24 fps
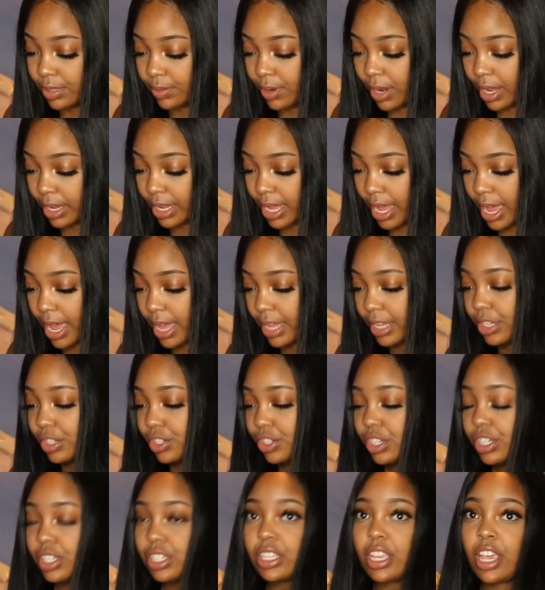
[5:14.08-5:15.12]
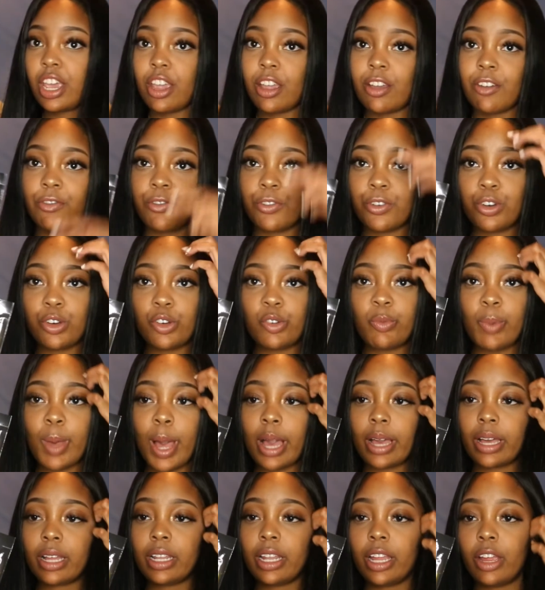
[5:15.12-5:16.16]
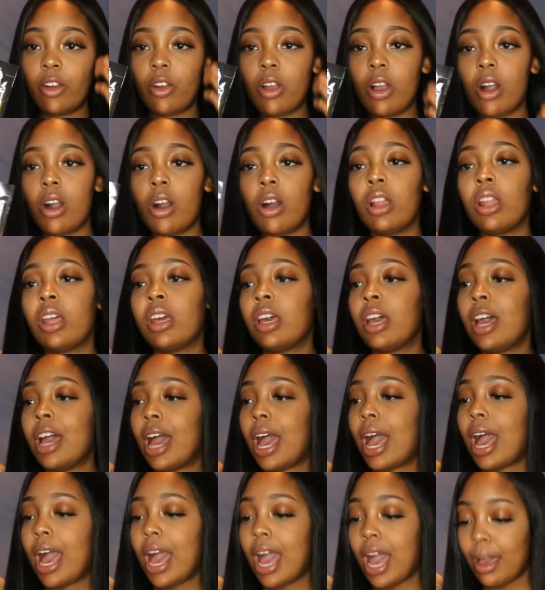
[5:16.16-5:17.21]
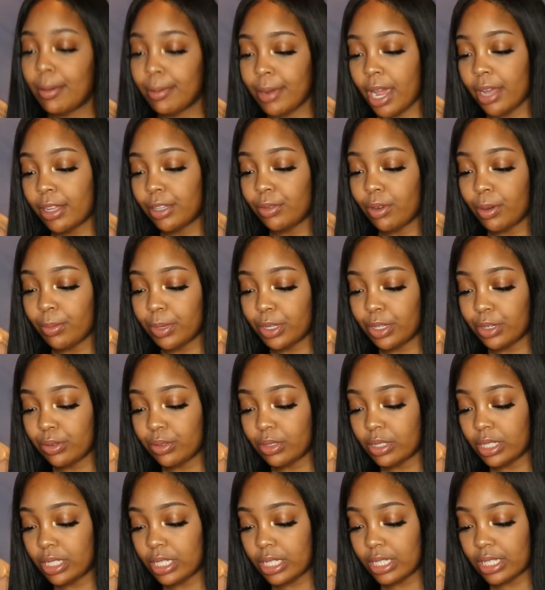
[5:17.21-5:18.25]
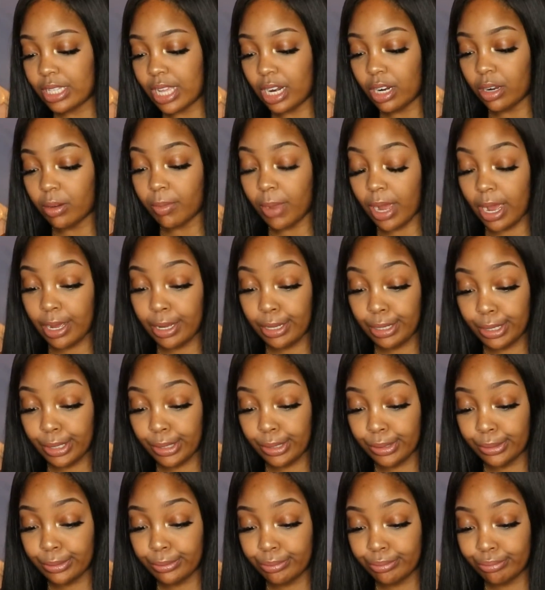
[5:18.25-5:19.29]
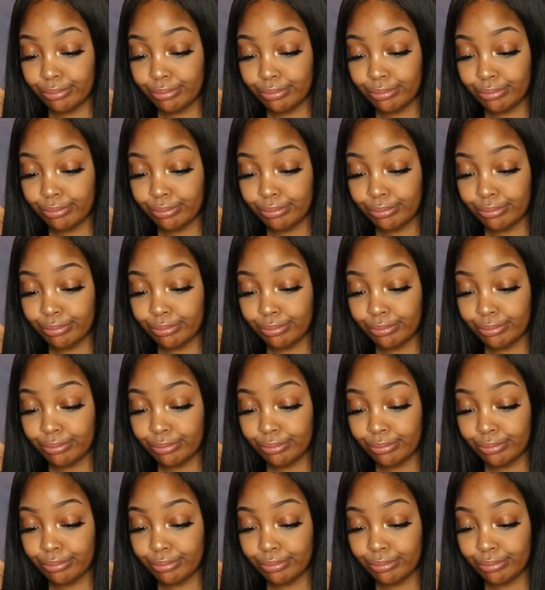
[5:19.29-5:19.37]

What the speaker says: what I got is just Hair Food by Clairol. I probably won't be using this, not on my hair.